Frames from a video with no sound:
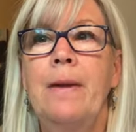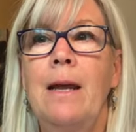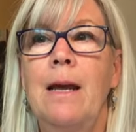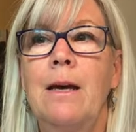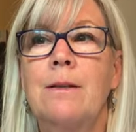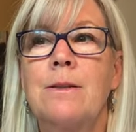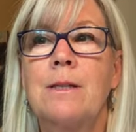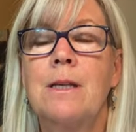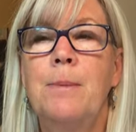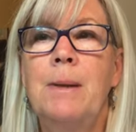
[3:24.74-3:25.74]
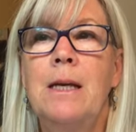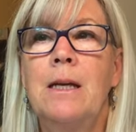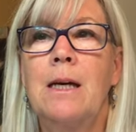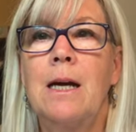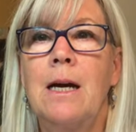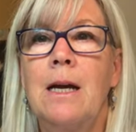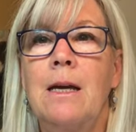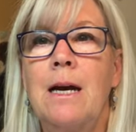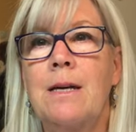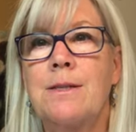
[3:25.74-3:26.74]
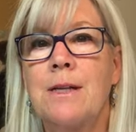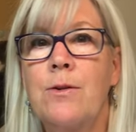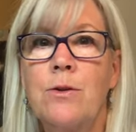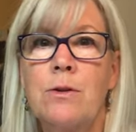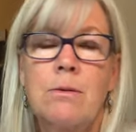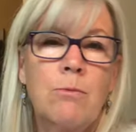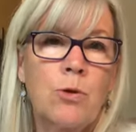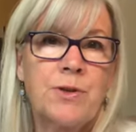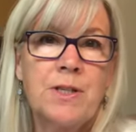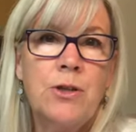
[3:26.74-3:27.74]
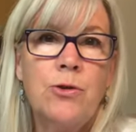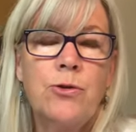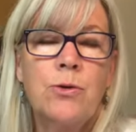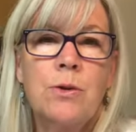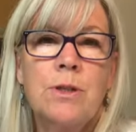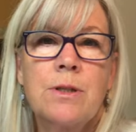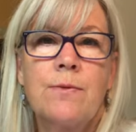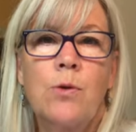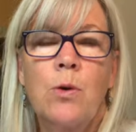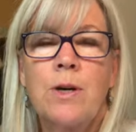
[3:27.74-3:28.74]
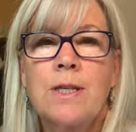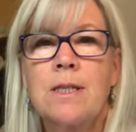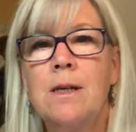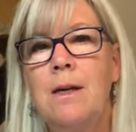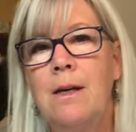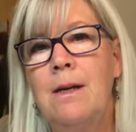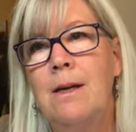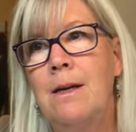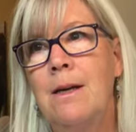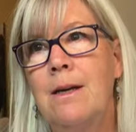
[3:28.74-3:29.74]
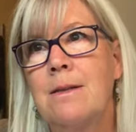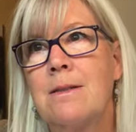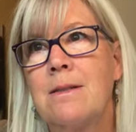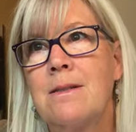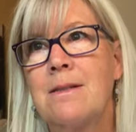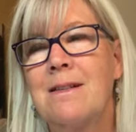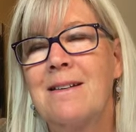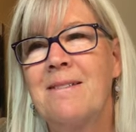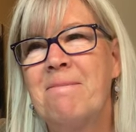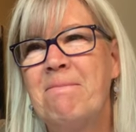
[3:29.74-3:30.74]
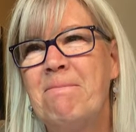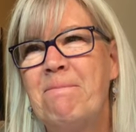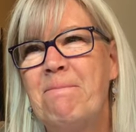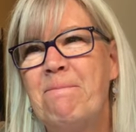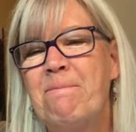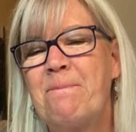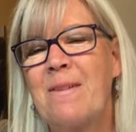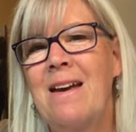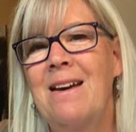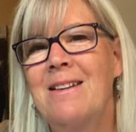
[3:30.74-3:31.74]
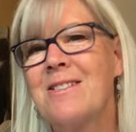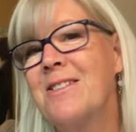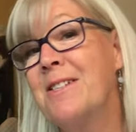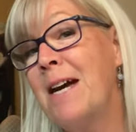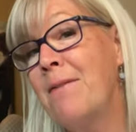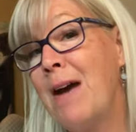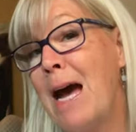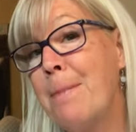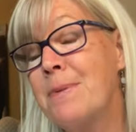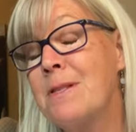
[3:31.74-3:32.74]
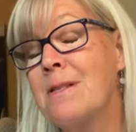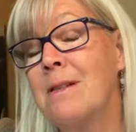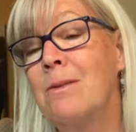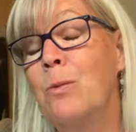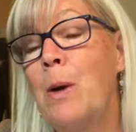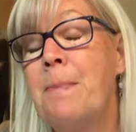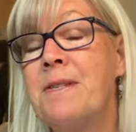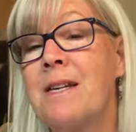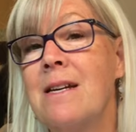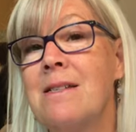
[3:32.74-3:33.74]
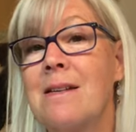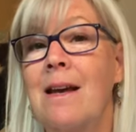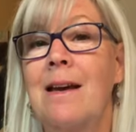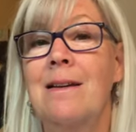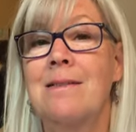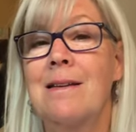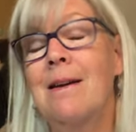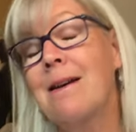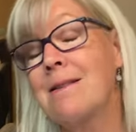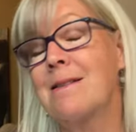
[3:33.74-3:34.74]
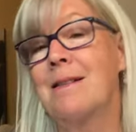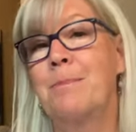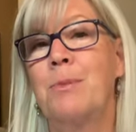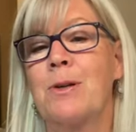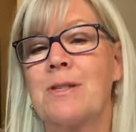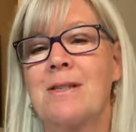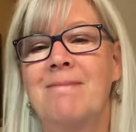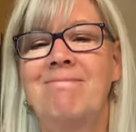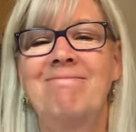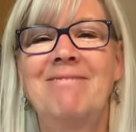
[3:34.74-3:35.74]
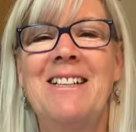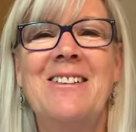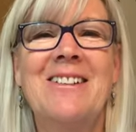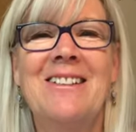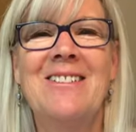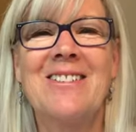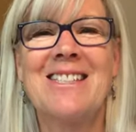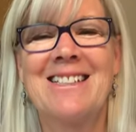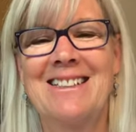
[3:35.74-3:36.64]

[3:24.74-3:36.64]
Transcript: And in the beginning, I asked other more senior doulas, of course, and um, and it's good to have apps, websites, and excellent books that you can use.